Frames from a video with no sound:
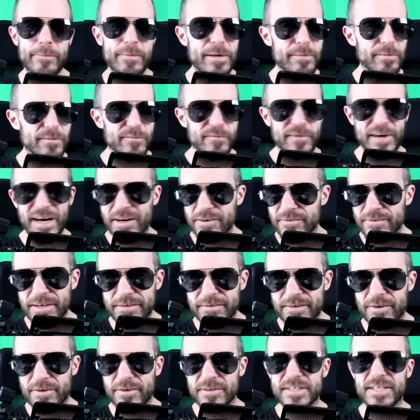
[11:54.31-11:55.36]
people found that
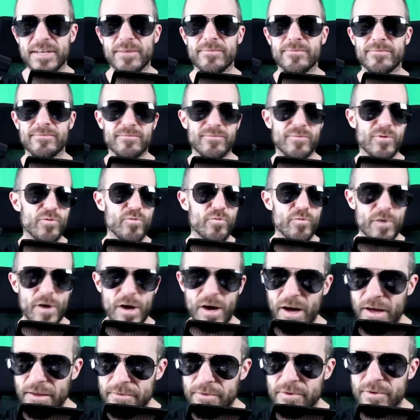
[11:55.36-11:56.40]
there are some
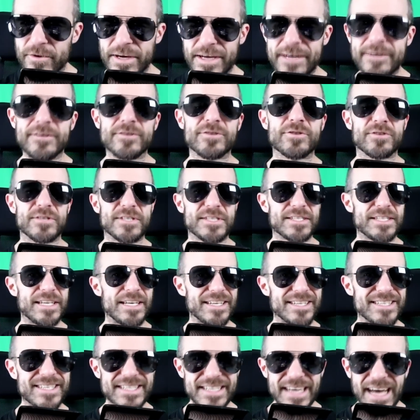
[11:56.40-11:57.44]
rather
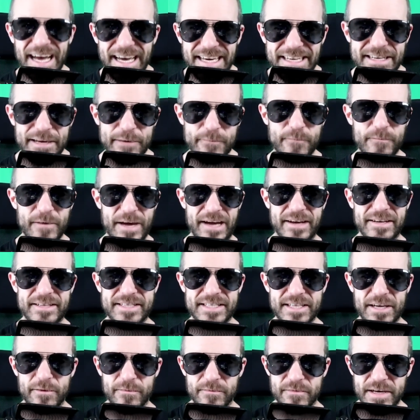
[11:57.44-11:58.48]
interesting side
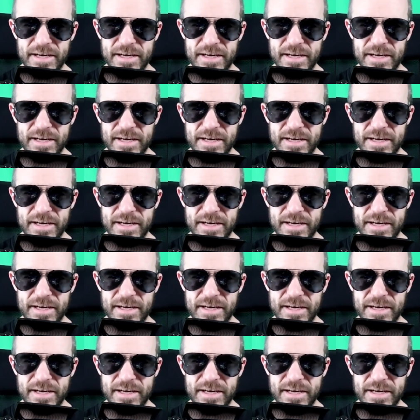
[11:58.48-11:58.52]
effects of